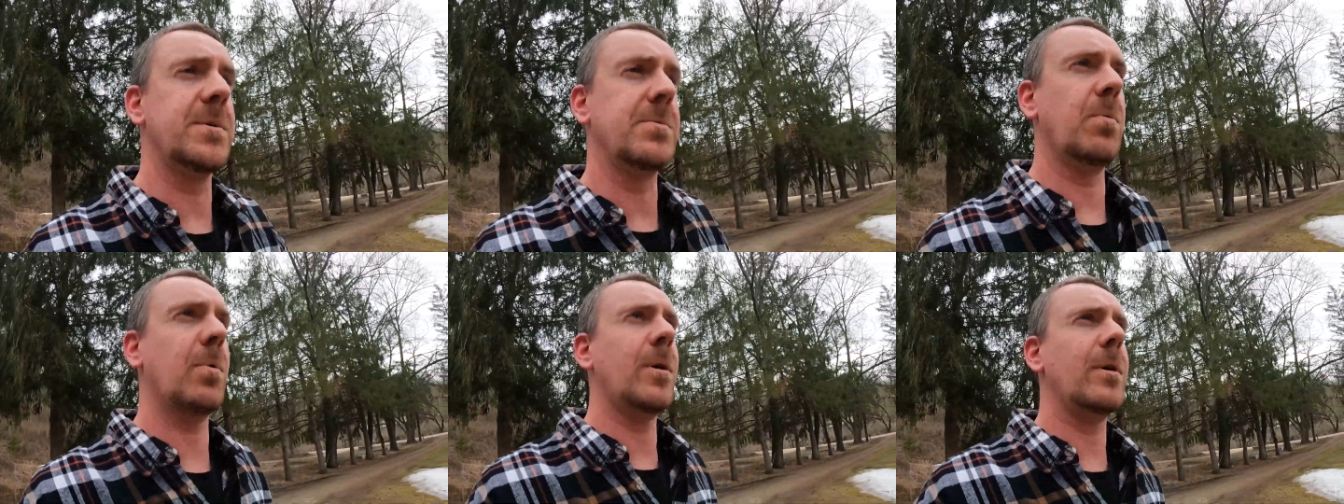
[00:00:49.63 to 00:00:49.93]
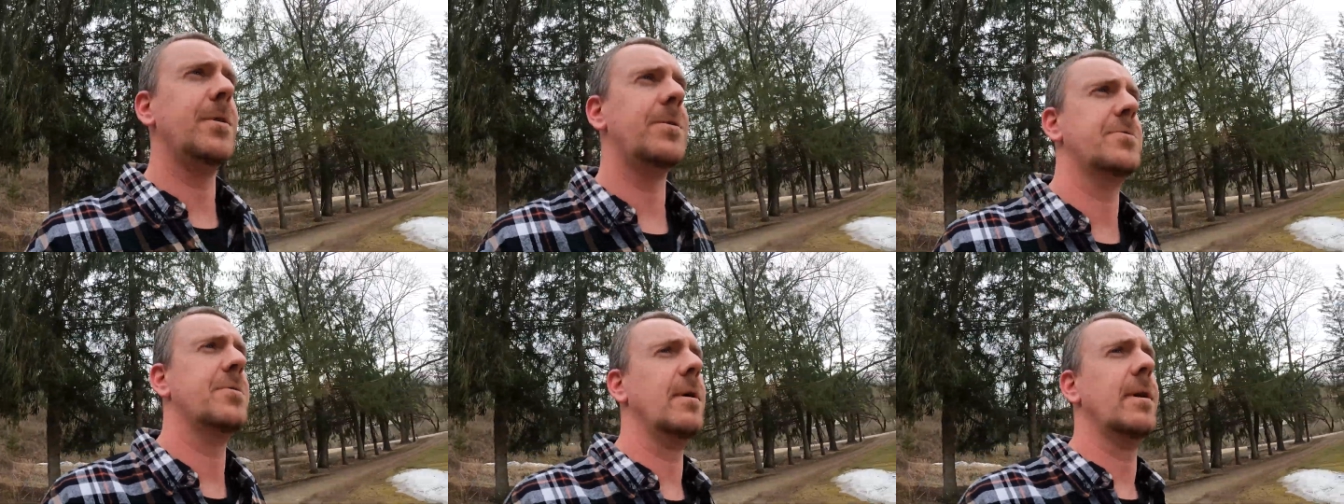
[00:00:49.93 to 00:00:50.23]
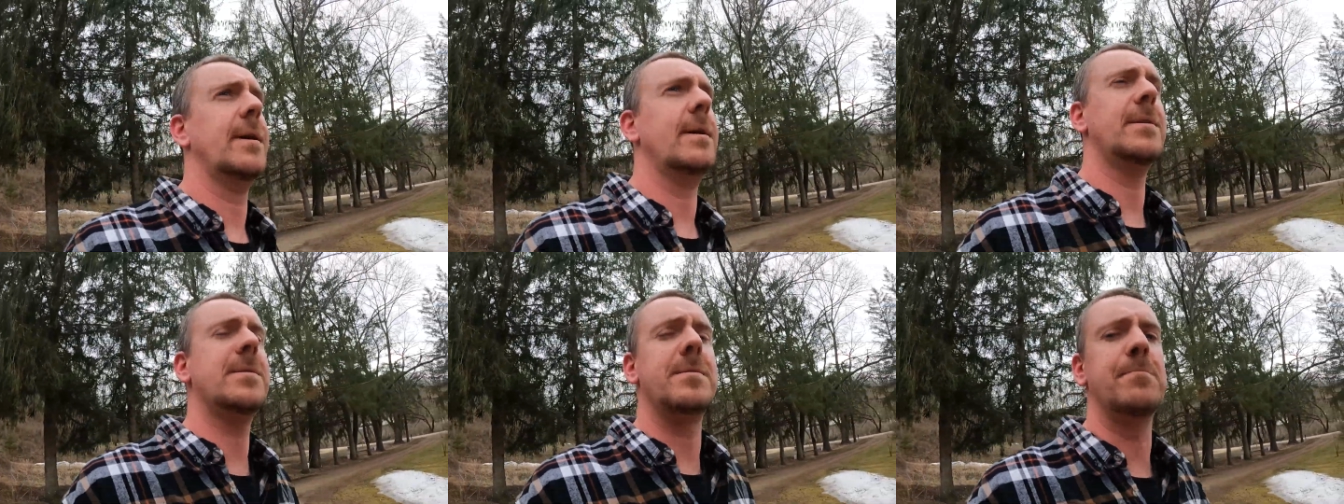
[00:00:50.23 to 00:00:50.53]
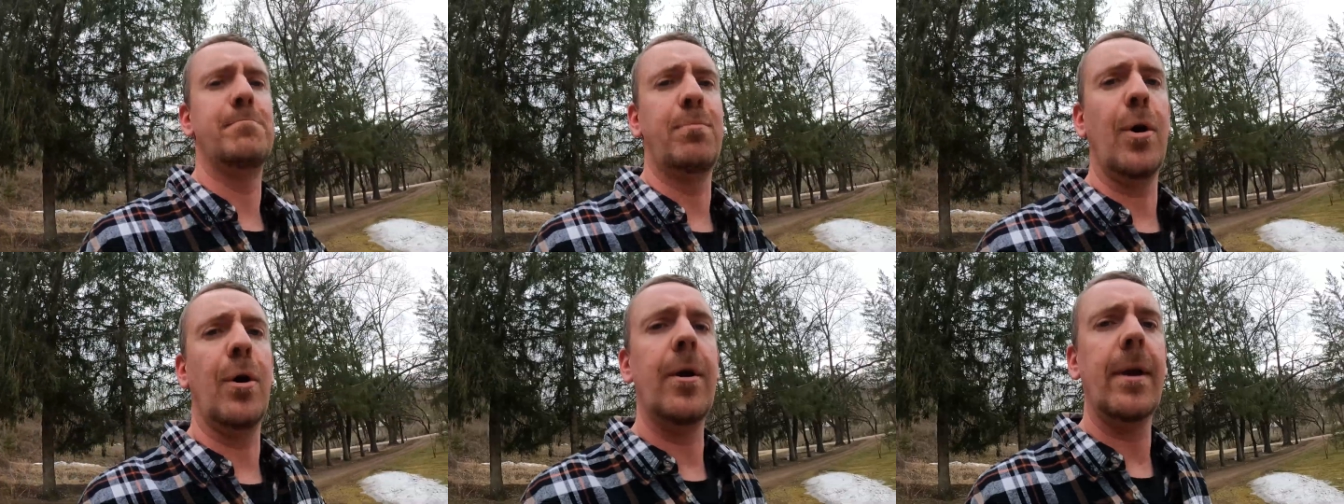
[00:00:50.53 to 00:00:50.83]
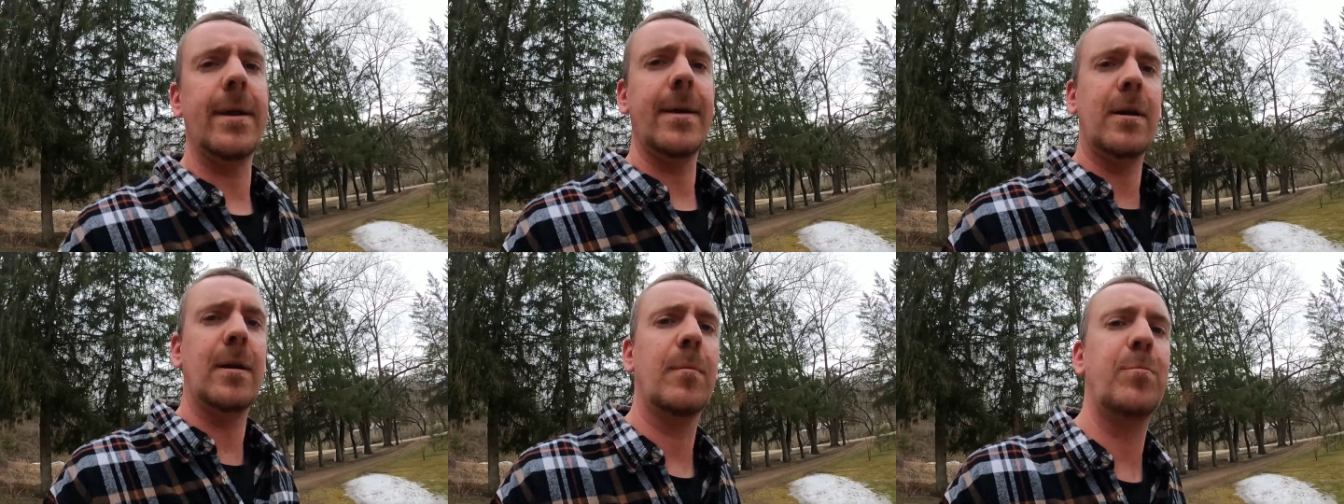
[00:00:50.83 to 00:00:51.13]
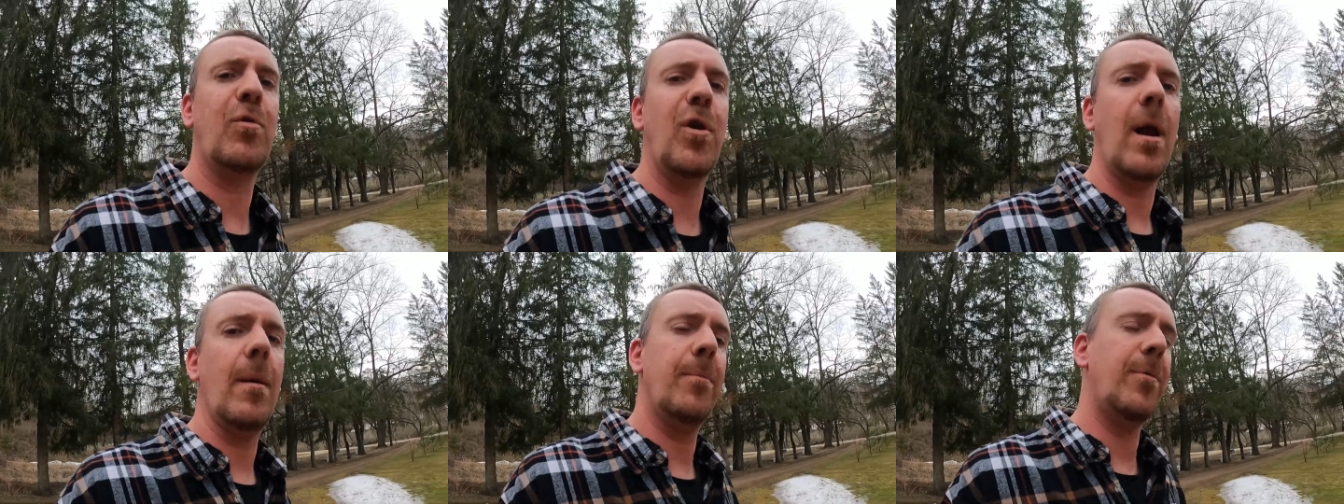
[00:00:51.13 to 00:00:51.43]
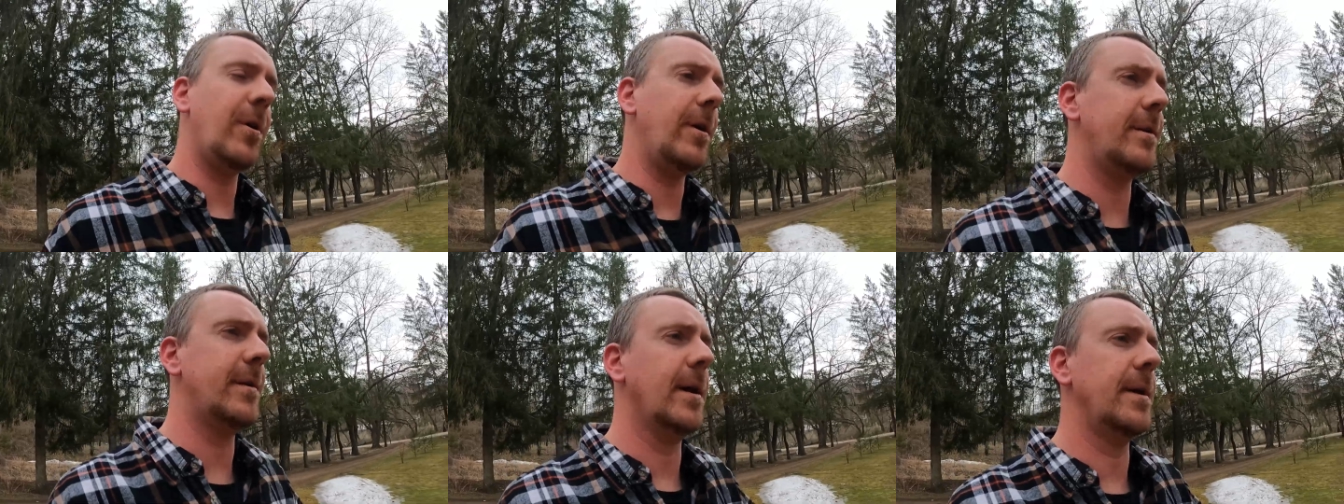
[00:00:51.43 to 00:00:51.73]
is we're gonna try to get some burning on our
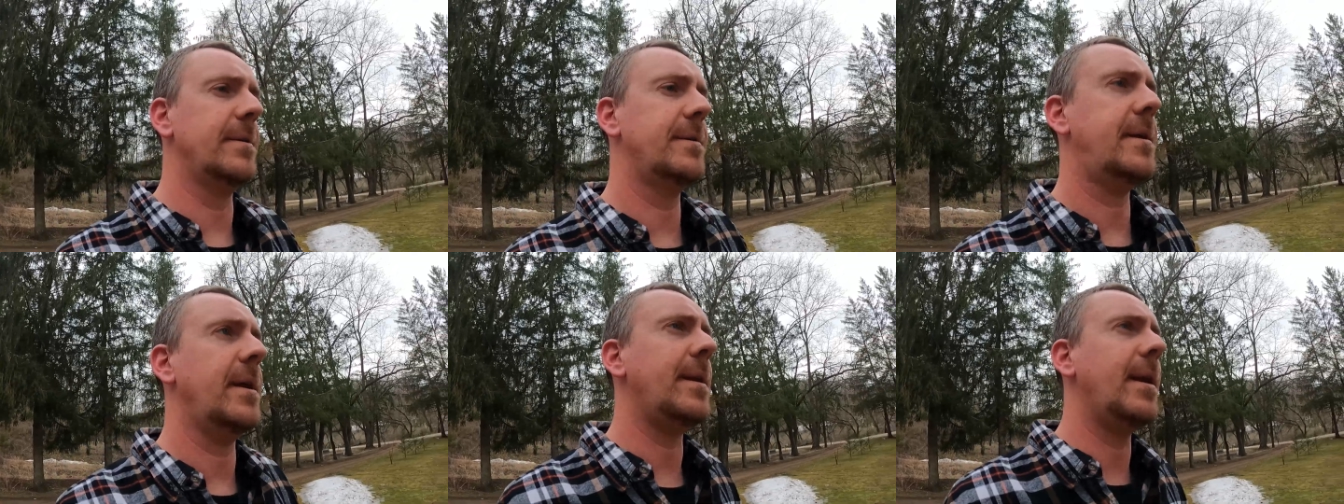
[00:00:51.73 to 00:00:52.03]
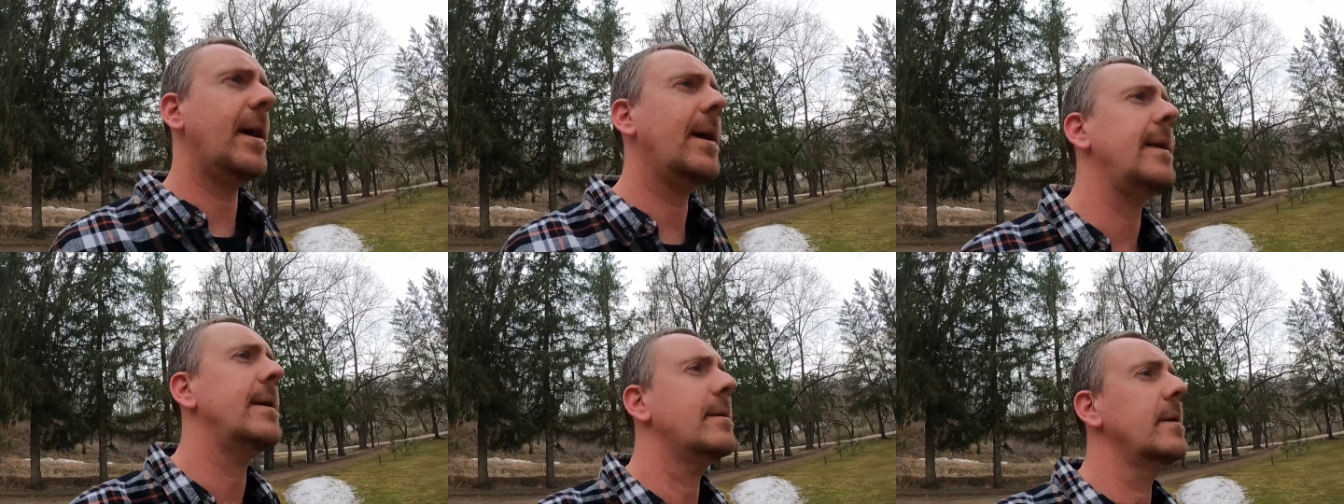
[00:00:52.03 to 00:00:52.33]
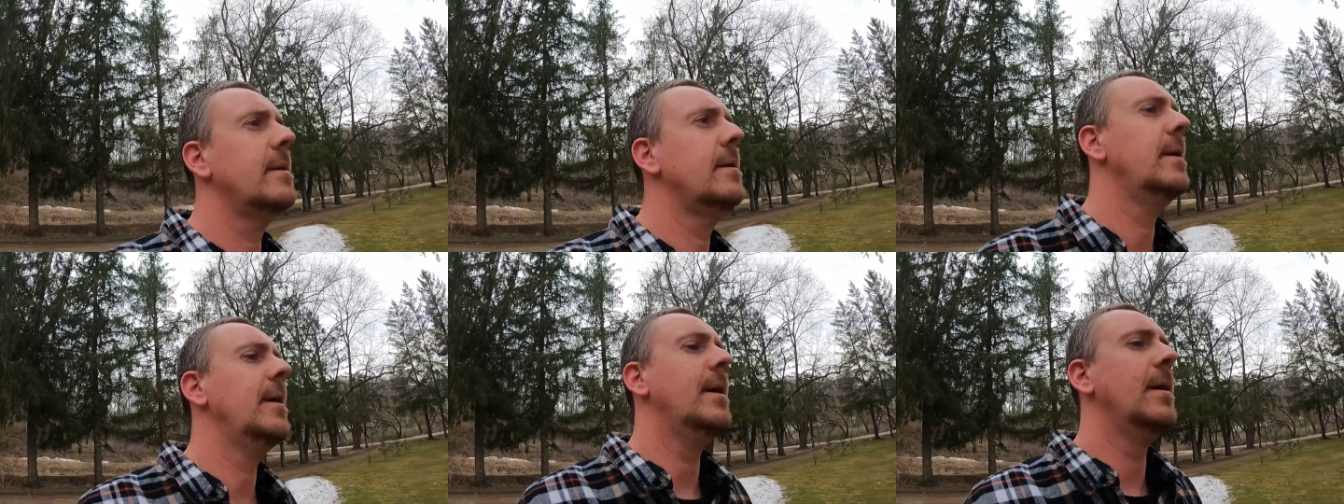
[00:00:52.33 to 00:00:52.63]
property done tonight.